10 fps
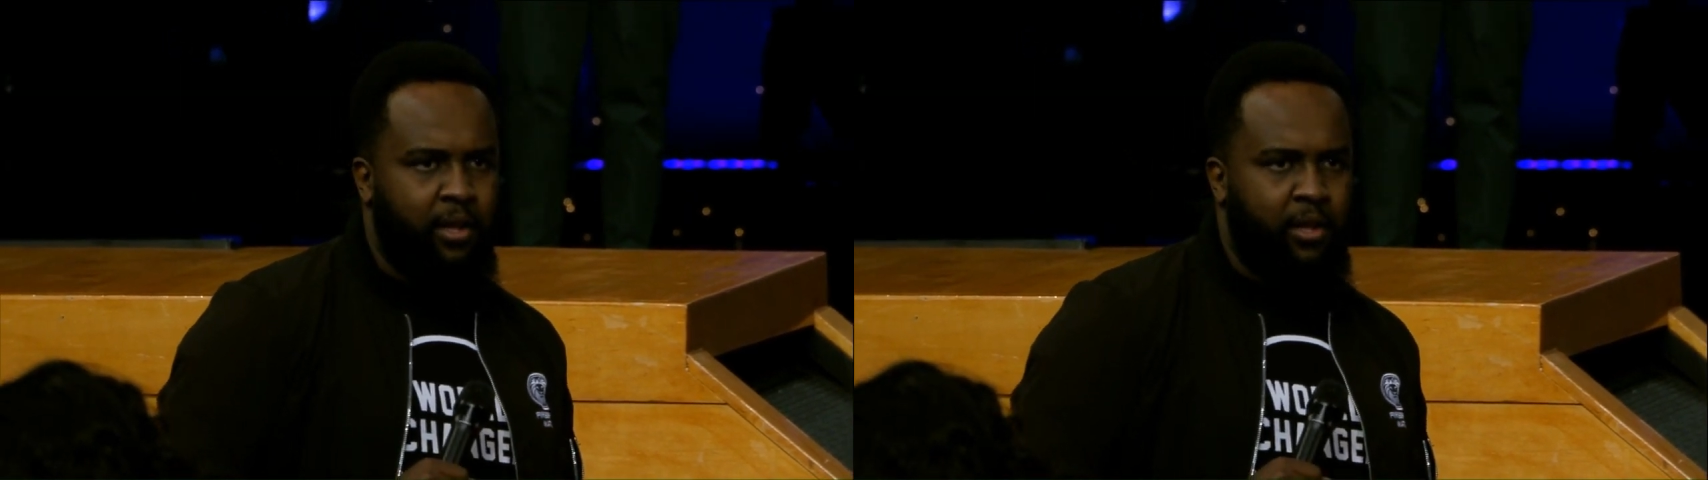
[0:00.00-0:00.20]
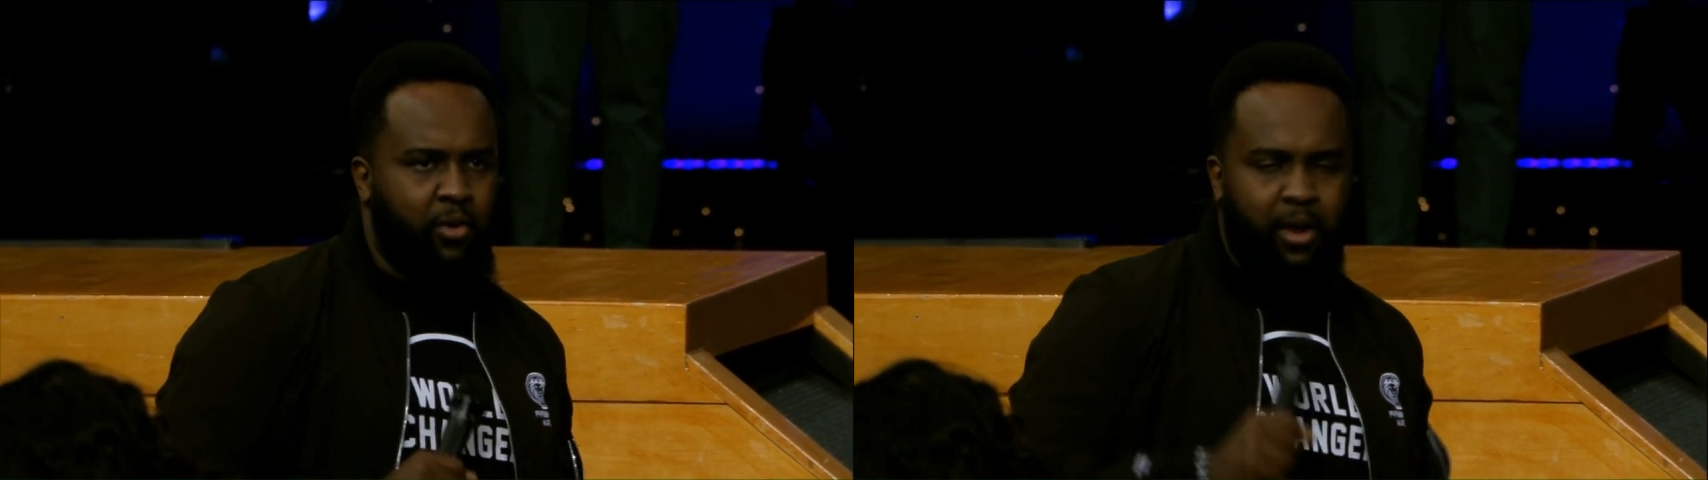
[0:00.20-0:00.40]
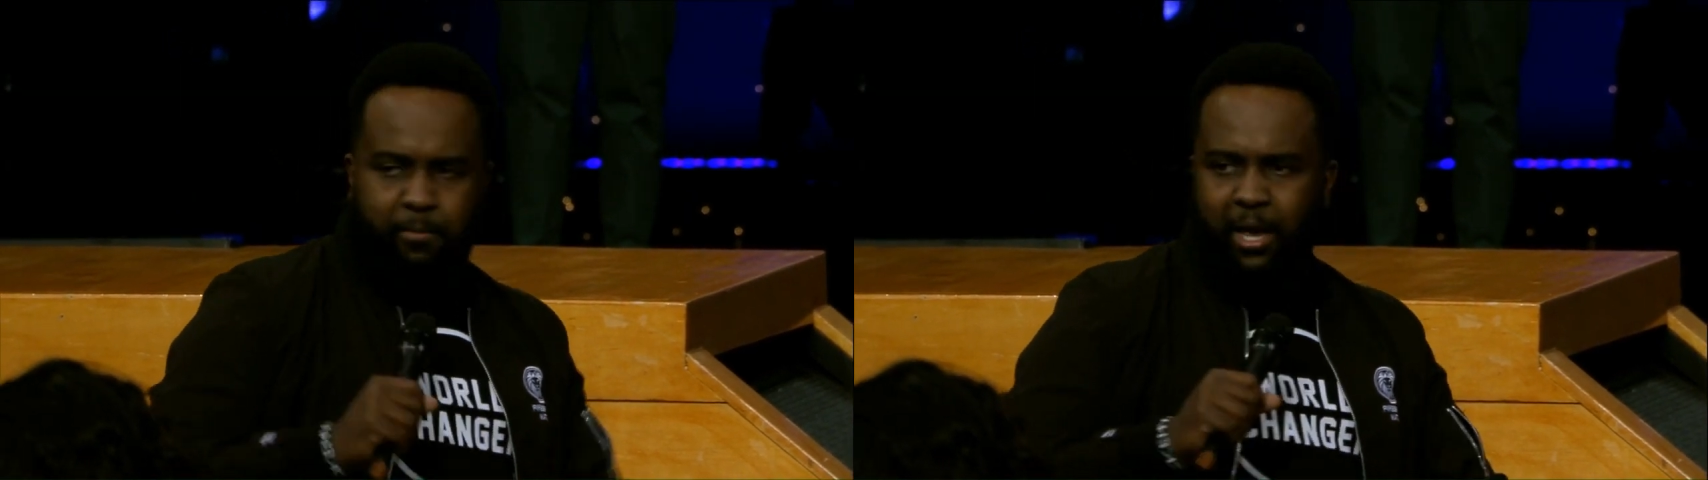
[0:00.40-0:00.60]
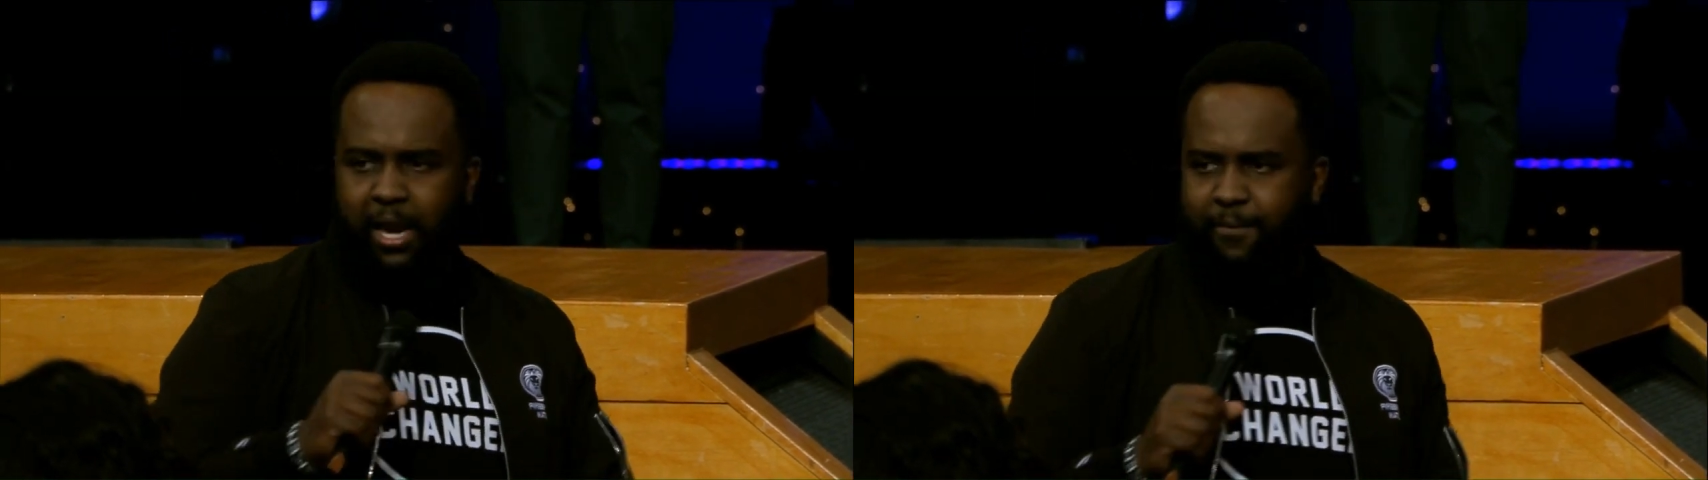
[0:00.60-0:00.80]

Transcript: You want to be an